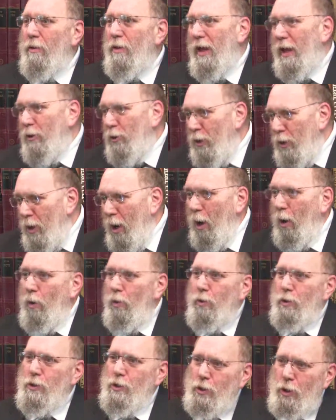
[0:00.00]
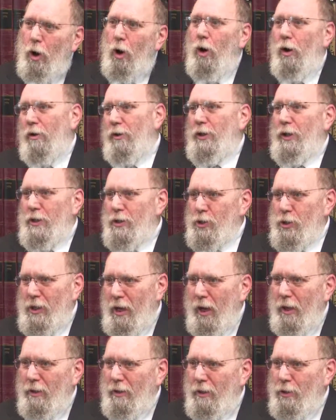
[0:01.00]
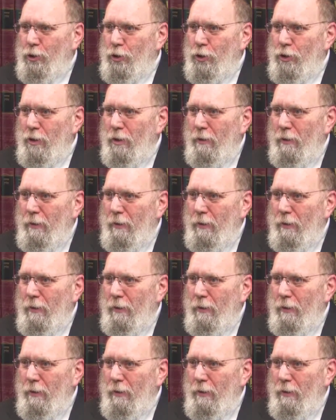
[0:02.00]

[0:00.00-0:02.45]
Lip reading: that knows all this knowledge.